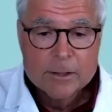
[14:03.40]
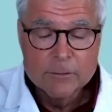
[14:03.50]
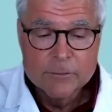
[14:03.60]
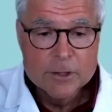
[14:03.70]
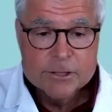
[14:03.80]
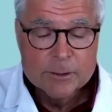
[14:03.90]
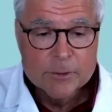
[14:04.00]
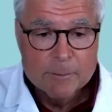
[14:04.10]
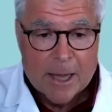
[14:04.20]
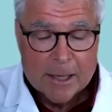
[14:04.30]
They're very
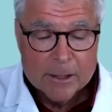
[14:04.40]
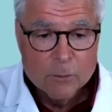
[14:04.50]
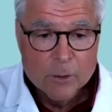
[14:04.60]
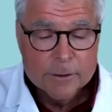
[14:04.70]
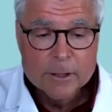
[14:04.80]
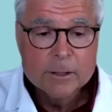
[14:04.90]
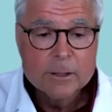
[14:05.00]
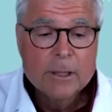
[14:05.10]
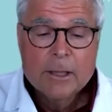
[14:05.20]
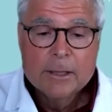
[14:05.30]
symptomatic with it.
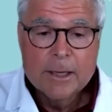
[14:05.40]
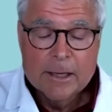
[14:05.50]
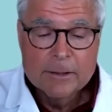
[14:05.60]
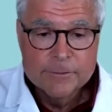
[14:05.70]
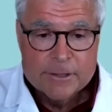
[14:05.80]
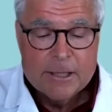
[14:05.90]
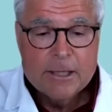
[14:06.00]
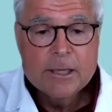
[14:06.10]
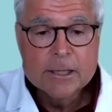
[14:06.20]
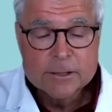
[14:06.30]
They get
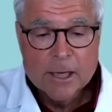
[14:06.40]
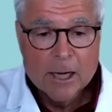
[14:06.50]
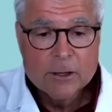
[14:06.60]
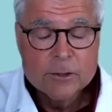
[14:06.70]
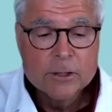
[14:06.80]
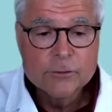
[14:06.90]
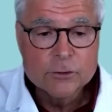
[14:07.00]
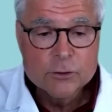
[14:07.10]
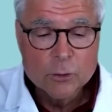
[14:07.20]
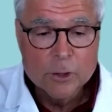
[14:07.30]
fatigue and tiredness and
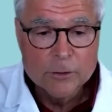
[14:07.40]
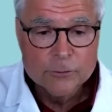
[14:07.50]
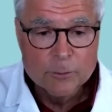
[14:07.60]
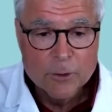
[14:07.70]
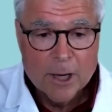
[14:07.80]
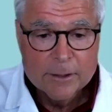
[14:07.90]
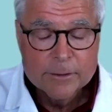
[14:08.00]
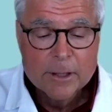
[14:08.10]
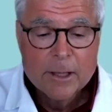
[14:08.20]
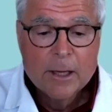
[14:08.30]
shortness of
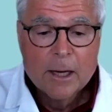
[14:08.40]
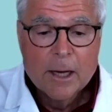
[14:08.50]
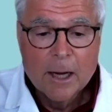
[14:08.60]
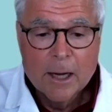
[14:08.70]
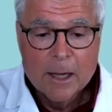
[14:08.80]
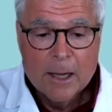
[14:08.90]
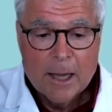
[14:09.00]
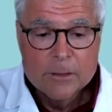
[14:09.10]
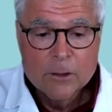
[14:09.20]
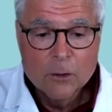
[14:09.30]
breath. Uh,
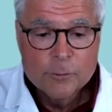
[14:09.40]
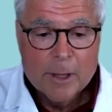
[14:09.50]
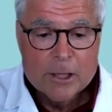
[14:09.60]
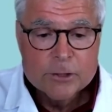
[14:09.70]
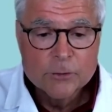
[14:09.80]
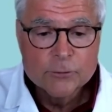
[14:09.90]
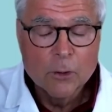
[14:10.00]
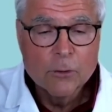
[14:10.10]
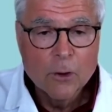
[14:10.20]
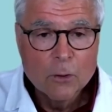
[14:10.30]
and those patients,
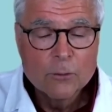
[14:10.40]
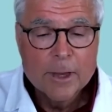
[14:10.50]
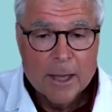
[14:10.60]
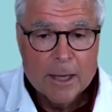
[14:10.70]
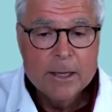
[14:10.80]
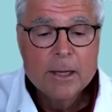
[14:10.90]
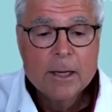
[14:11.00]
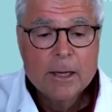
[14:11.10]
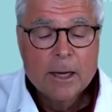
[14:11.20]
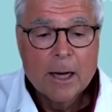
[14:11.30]
although they
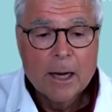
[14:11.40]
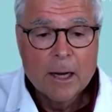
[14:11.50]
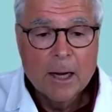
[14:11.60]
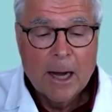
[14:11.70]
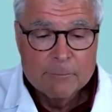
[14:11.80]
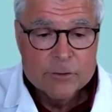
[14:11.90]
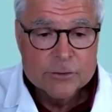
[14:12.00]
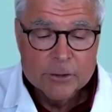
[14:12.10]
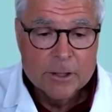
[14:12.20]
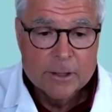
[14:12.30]
uh,
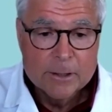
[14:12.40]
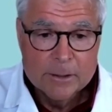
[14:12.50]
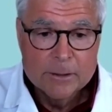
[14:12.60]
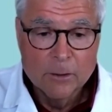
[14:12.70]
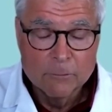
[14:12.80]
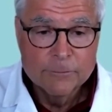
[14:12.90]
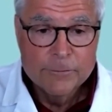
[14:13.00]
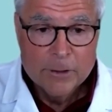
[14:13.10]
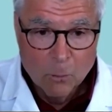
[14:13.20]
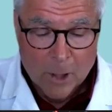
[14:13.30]
obviously don't
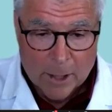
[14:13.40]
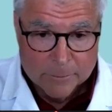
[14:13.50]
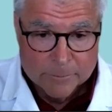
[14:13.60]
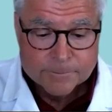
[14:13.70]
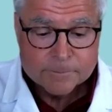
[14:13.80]
feel well,